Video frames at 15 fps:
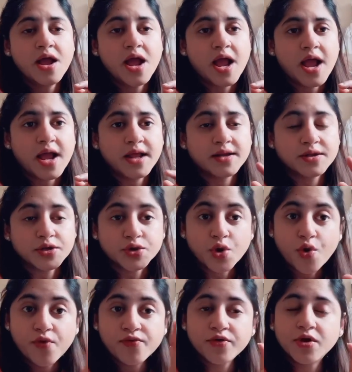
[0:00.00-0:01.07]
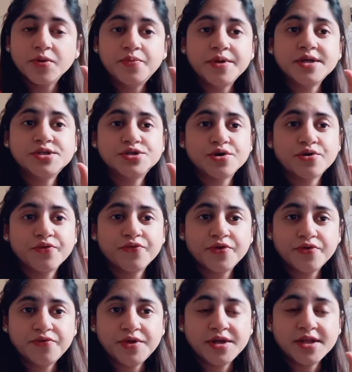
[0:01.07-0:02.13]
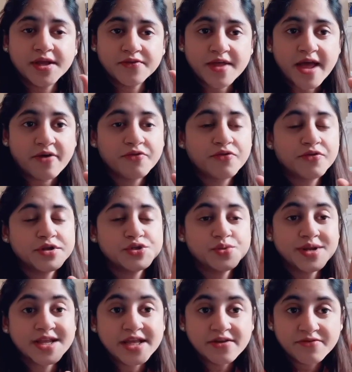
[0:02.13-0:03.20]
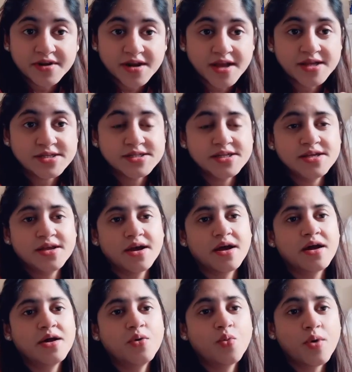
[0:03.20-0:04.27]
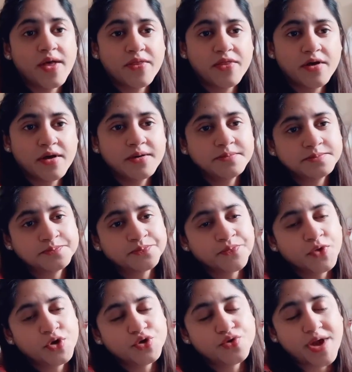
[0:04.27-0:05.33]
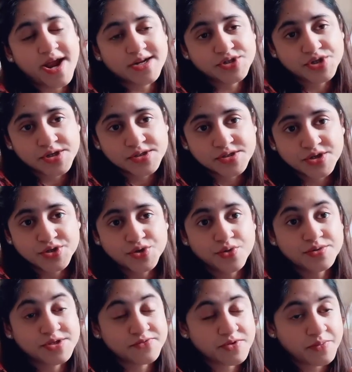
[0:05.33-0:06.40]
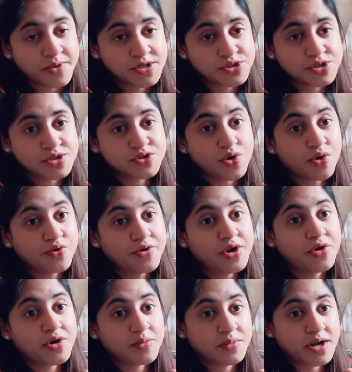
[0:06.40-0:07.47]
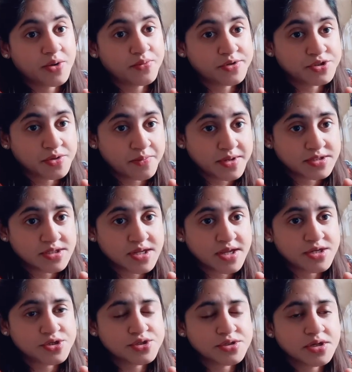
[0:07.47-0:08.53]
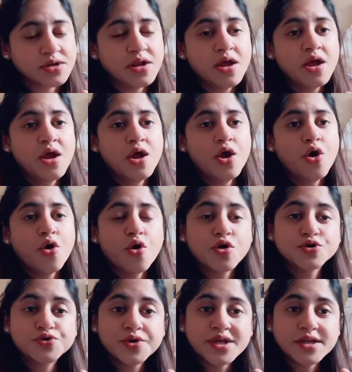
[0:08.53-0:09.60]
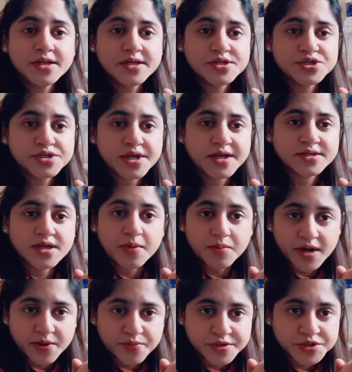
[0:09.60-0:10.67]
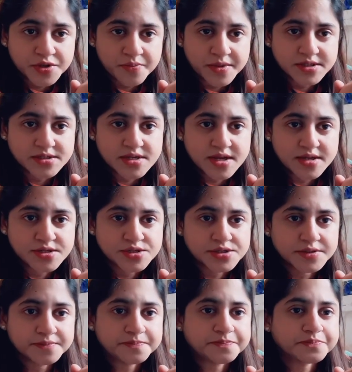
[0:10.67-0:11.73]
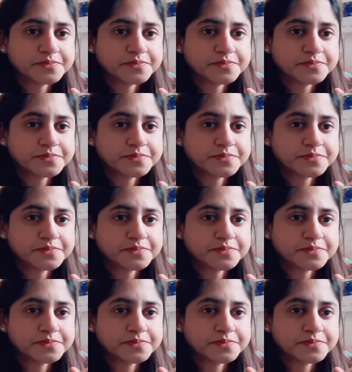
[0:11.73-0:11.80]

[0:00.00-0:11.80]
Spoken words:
And the overall picture of the reading and the average will give an idea whether to adjust the dose if the patient is already on a blood pressure medication, or to initiate a blood pressure medication.